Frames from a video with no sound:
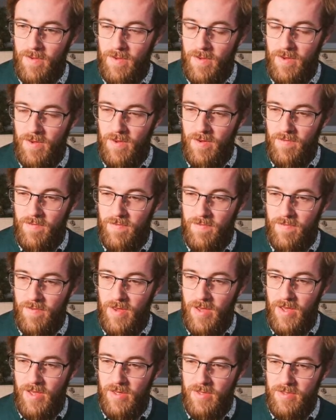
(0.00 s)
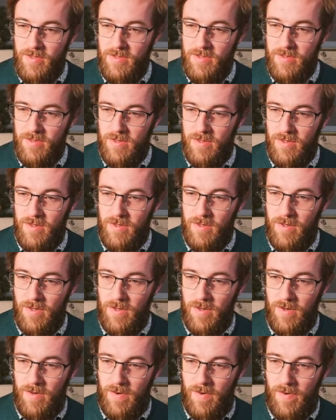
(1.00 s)
If s
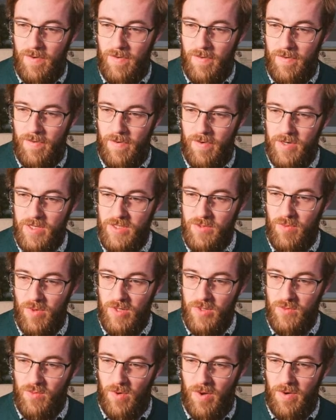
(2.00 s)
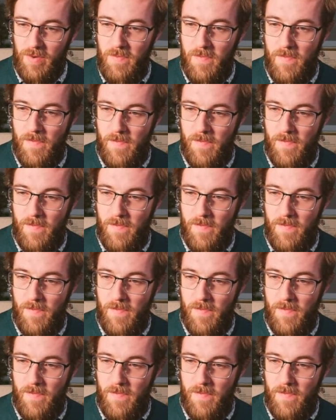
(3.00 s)
is -1,